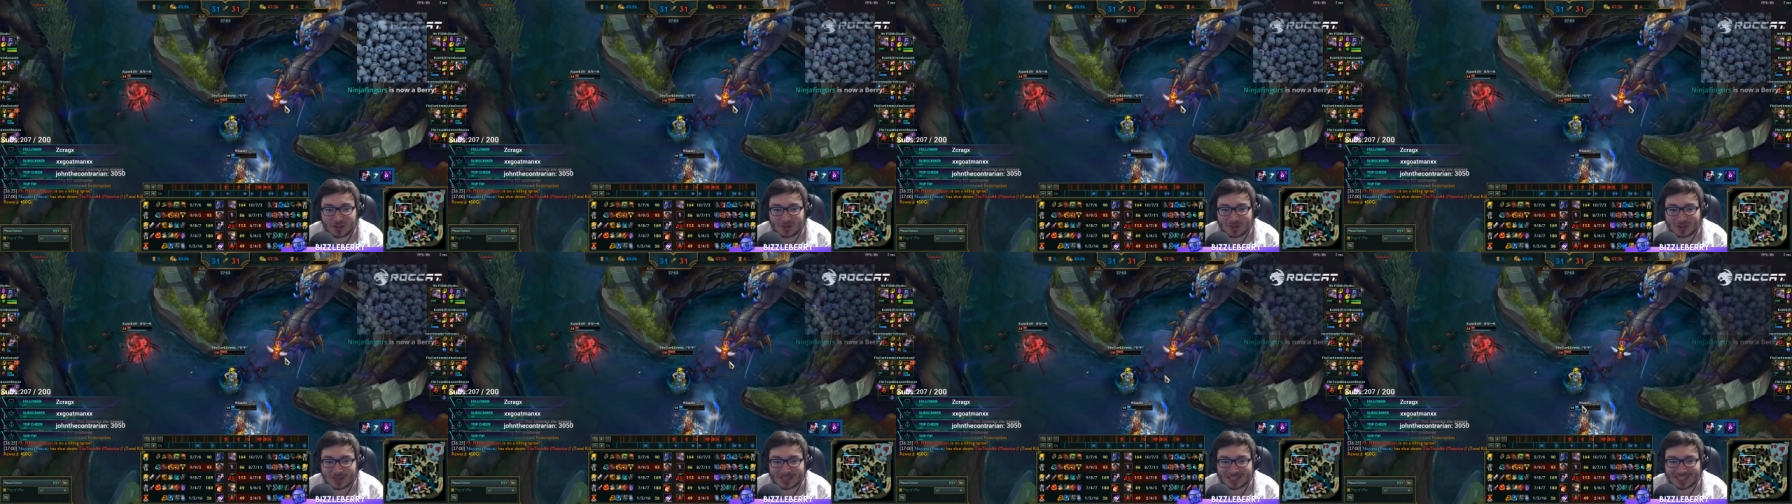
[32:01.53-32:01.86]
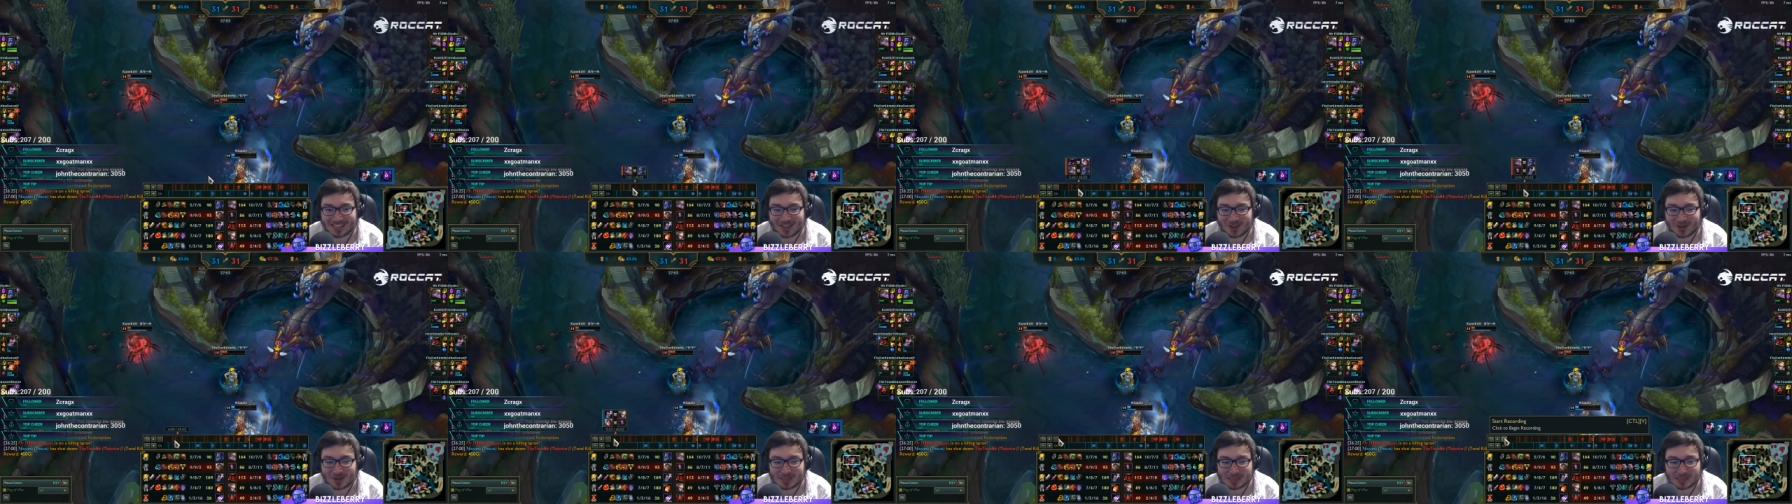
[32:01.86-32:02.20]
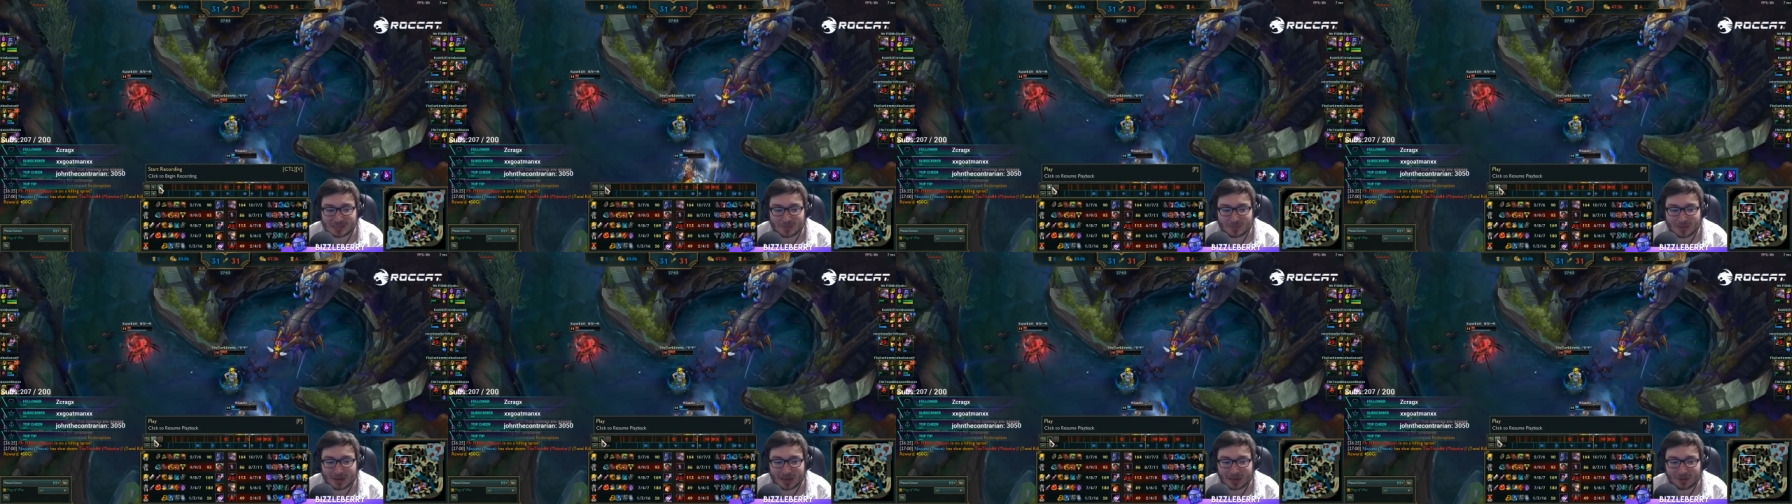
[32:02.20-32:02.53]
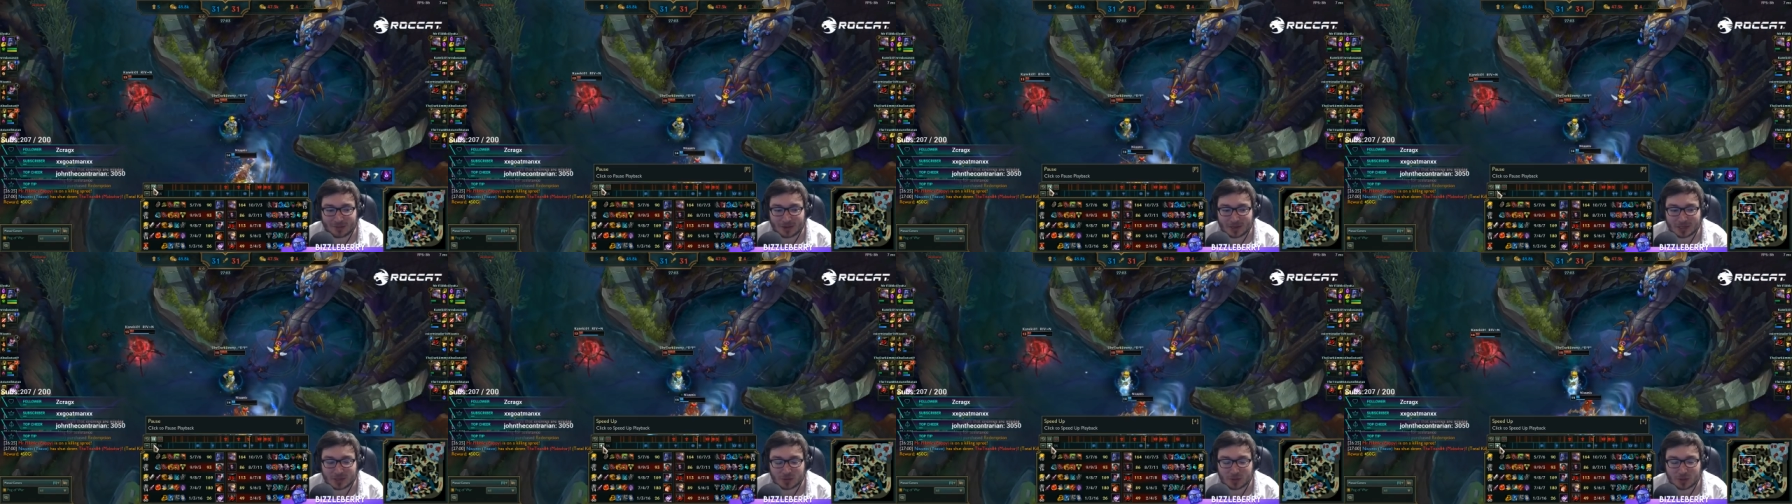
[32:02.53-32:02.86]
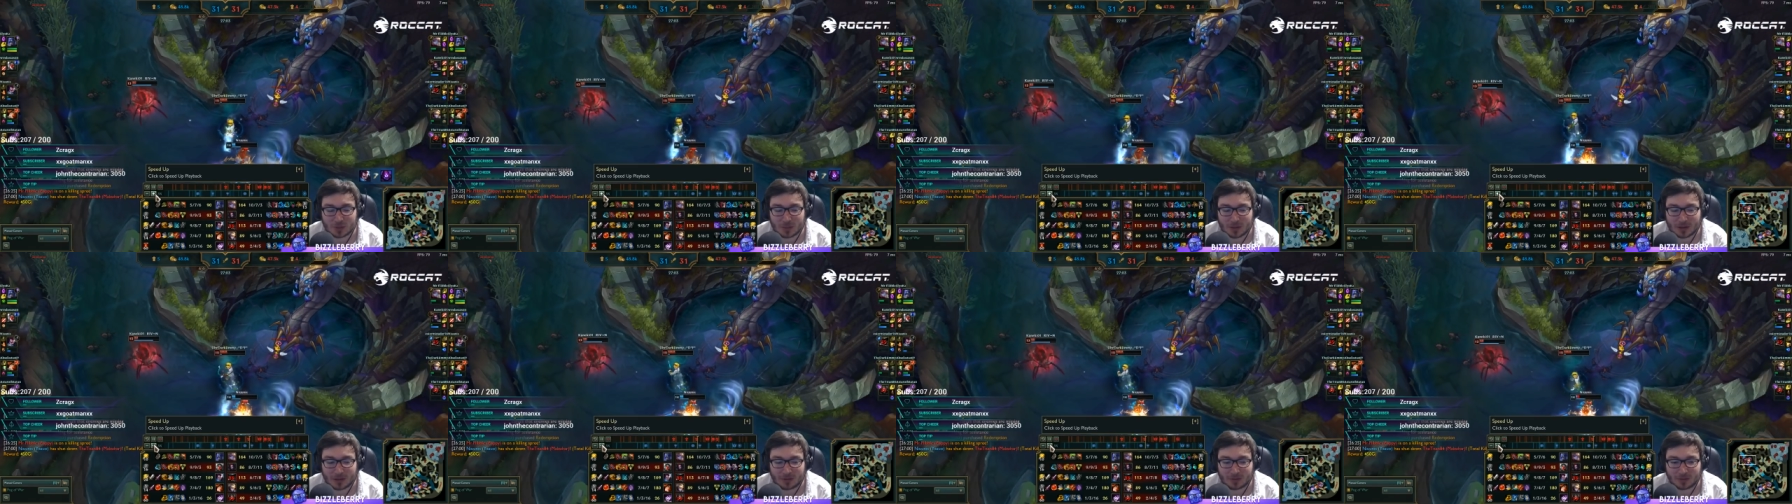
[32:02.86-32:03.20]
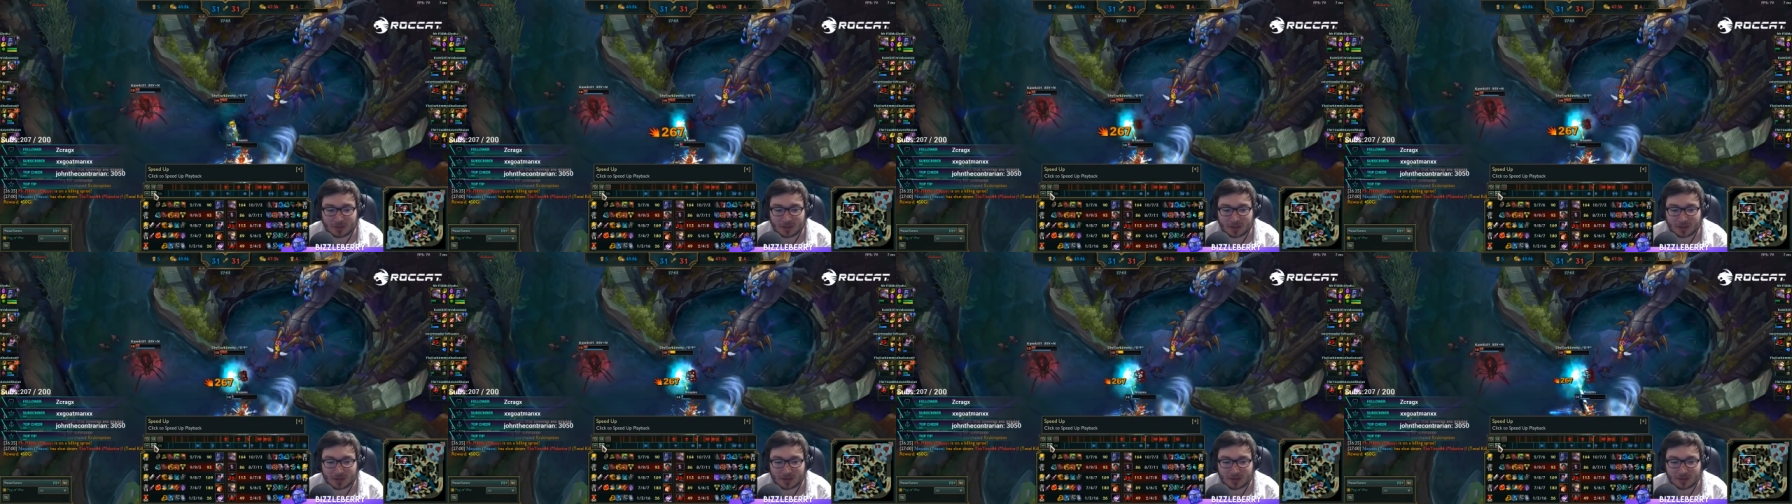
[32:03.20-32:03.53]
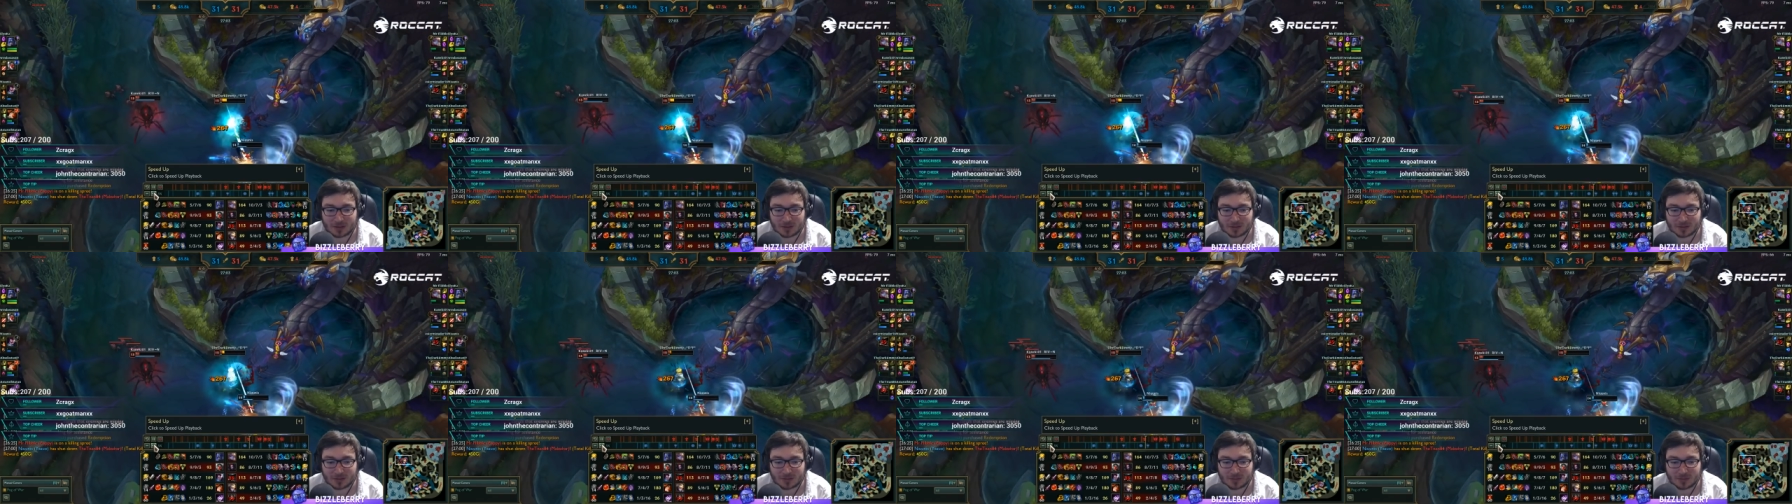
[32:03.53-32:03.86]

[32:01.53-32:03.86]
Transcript: if you didn't go into the melee range of the Baron there.